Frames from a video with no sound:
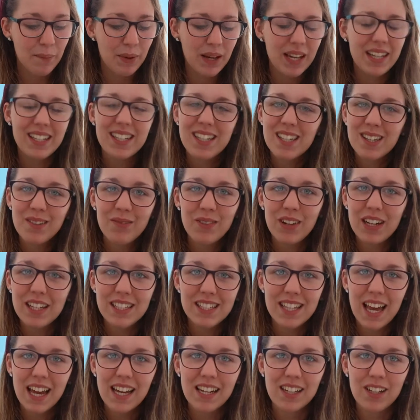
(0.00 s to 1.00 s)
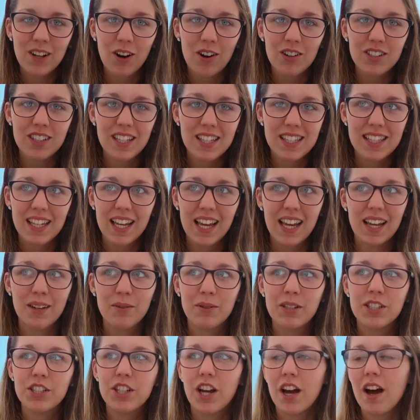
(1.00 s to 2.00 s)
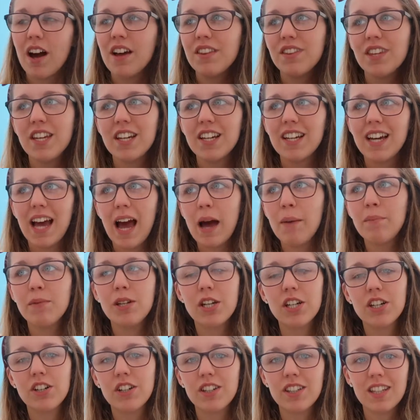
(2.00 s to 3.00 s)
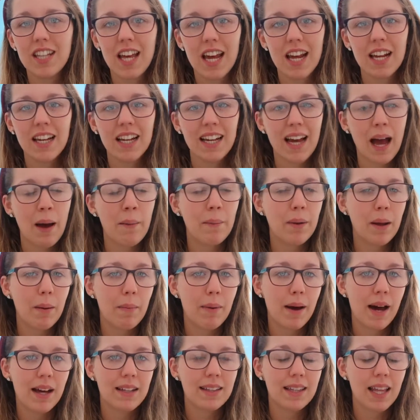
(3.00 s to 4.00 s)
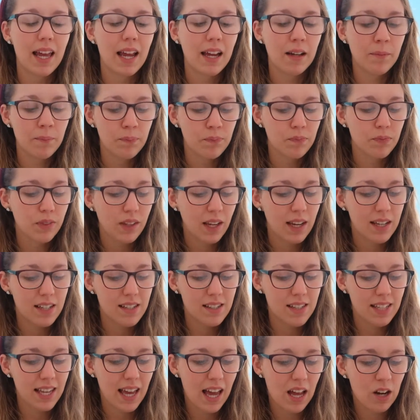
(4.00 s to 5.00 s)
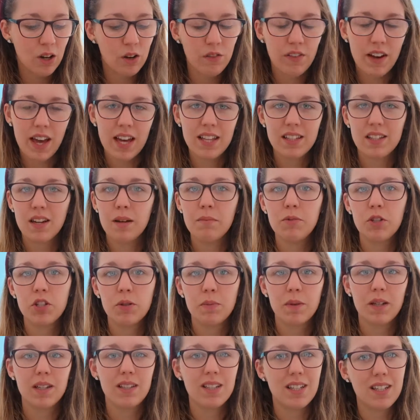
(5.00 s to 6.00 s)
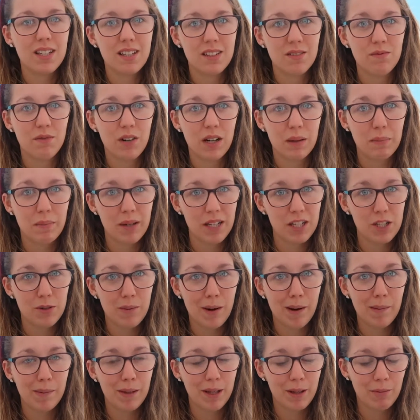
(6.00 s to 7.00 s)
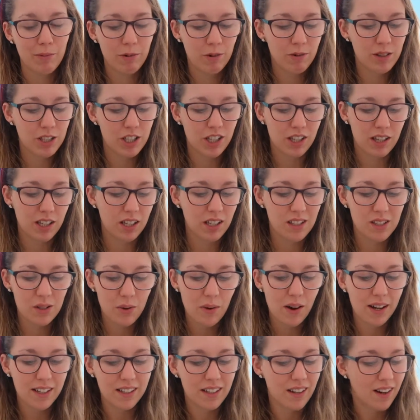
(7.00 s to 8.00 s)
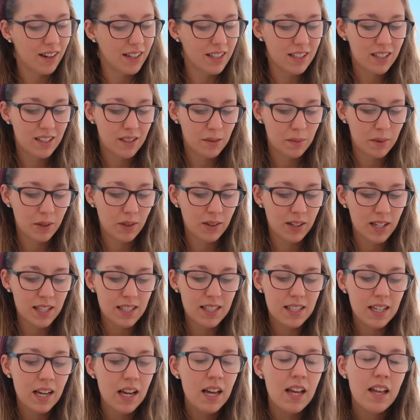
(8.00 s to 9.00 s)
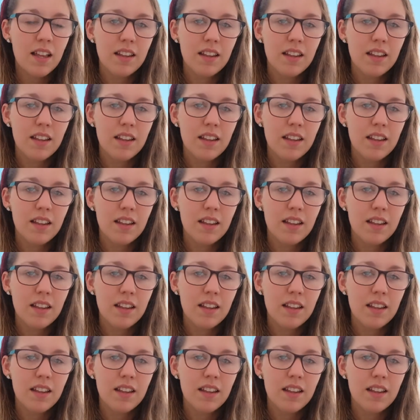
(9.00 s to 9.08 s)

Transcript: But he doesn't really say a lot, does he? Which I think can be a good thing, can be a bad thing. He doesn't get a lot of airtime just because he doesn't really bitch about people, which I think is quite nice, to be honest.